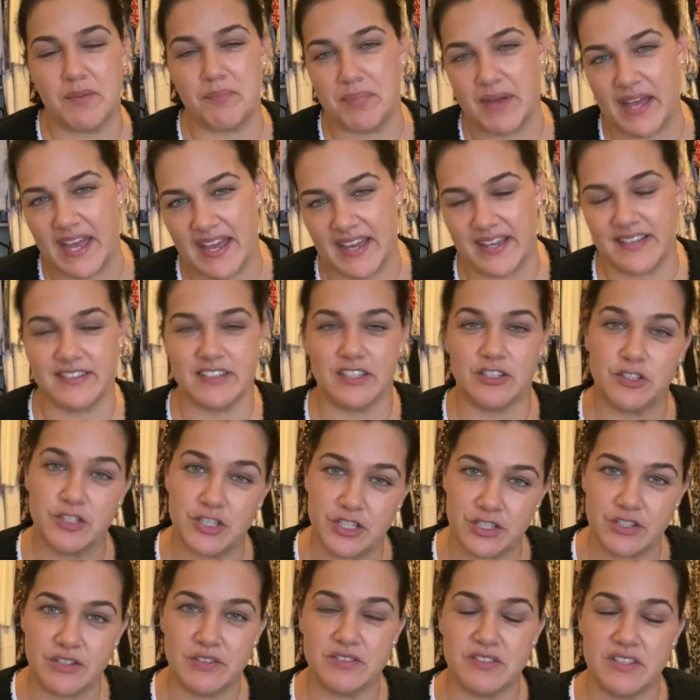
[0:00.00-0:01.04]
bags and
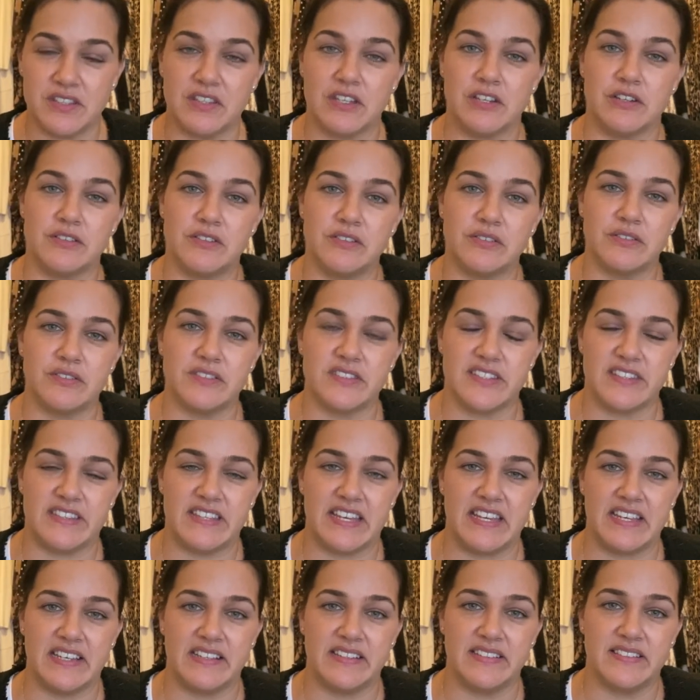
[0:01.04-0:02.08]
shoes and those sorts of
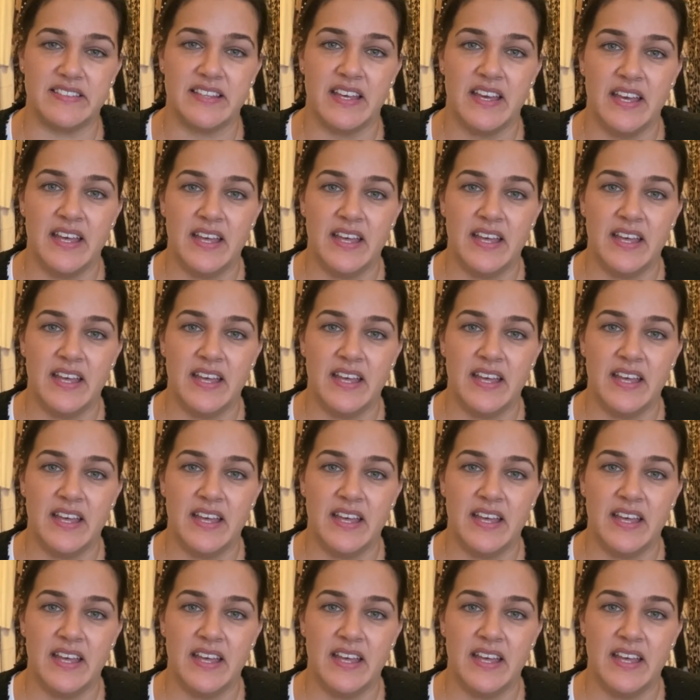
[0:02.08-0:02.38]
things.